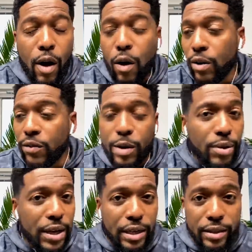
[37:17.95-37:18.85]
all of our
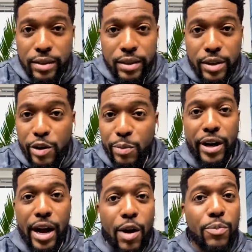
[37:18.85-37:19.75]
plans, no mm-hmm.
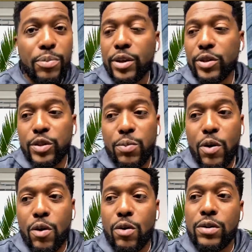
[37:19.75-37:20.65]
matter how big or
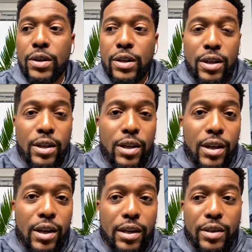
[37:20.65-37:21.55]
small,
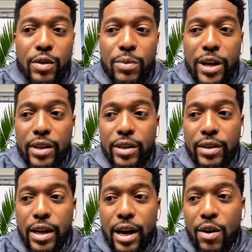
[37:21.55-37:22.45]
uh, no
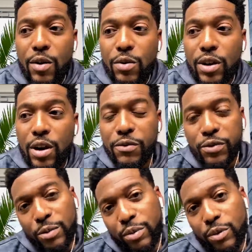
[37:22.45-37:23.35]
matter how
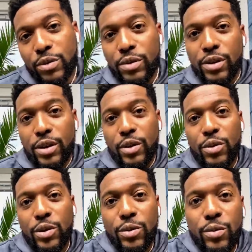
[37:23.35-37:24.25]
comfortable
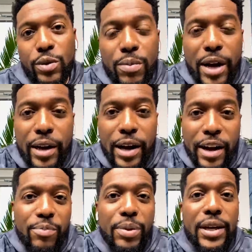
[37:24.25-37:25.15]
we we might
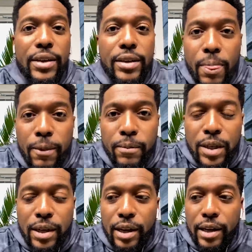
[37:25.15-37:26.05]
have been,
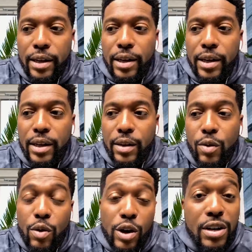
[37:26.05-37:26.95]
mm. and,
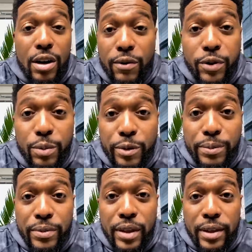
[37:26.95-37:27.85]
uh, or
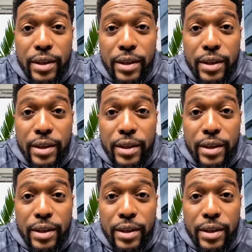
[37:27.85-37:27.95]
uncomfortable.